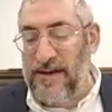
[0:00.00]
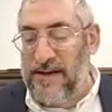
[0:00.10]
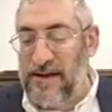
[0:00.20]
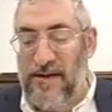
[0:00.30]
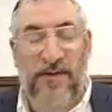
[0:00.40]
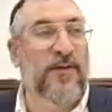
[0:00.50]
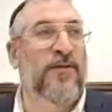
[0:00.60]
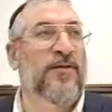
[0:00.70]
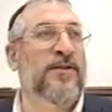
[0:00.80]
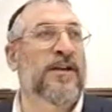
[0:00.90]
They said, no, they
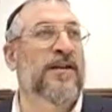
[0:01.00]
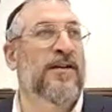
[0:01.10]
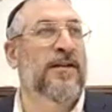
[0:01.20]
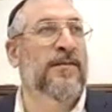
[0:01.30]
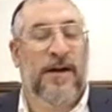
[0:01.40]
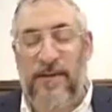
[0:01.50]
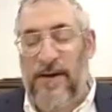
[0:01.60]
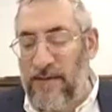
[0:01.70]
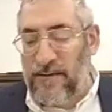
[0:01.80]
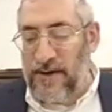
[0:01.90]
all get Olam Haba.
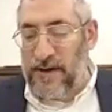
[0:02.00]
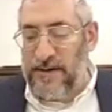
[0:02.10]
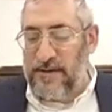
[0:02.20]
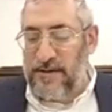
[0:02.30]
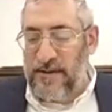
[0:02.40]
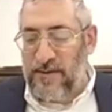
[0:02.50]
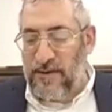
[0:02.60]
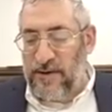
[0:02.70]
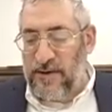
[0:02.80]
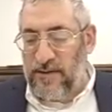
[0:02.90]
Everyone gets, they're
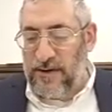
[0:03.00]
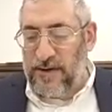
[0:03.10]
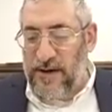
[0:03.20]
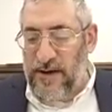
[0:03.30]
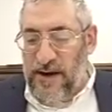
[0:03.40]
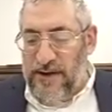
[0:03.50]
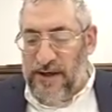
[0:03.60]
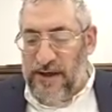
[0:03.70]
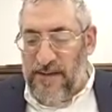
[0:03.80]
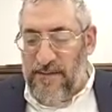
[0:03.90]
all included.
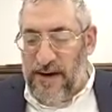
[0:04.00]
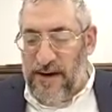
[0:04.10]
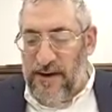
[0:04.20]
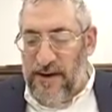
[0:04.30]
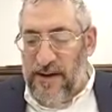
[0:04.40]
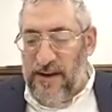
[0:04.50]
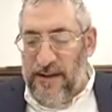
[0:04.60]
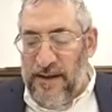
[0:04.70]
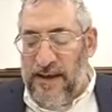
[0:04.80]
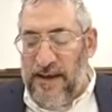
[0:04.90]
Shenema,
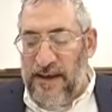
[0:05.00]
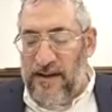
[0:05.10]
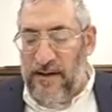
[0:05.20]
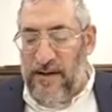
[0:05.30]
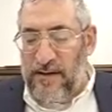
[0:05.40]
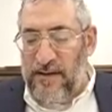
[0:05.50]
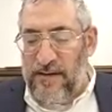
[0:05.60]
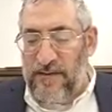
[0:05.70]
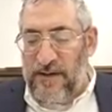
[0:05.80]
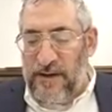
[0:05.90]
Li Gilad,
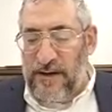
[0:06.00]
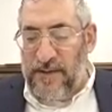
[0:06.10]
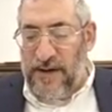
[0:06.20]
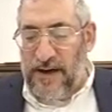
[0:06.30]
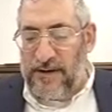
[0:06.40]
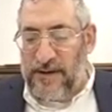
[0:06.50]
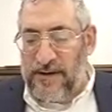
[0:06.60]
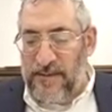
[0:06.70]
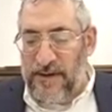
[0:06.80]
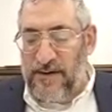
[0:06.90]
Vali
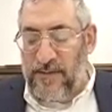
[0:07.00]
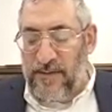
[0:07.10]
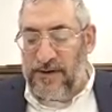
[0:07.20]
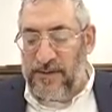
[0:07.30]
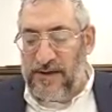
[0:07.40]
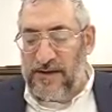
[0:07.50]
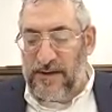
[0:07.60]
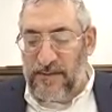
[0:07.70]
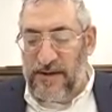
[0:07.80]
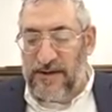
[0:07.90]
Menashe, to me, the Rosh says,
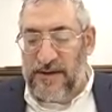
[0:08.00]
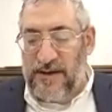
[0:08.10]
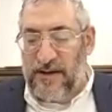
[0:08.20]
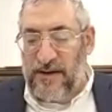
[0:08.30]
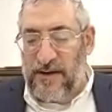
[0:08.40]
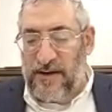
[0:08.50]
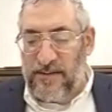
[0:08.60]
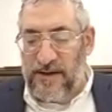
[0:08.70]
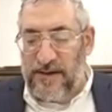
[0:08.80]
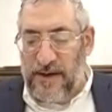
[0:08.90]
to me is Gilad and to
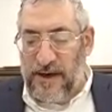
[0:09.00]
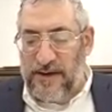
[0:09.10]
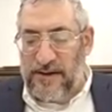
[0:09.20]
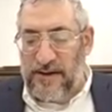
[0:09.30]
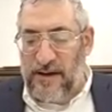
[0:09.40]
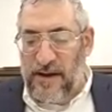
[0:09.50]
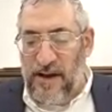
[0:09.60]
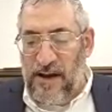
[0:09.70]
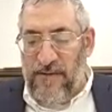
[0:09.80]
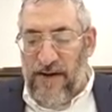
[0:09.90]
me is Menashe.
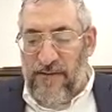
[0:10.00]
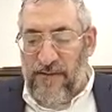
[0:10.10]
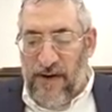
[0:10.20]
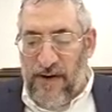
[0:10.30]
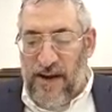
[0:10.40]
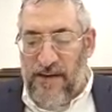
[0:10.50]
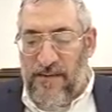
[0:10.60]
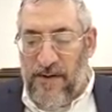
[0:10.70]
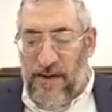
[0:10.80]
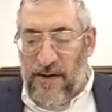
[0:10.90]
The Ephraim,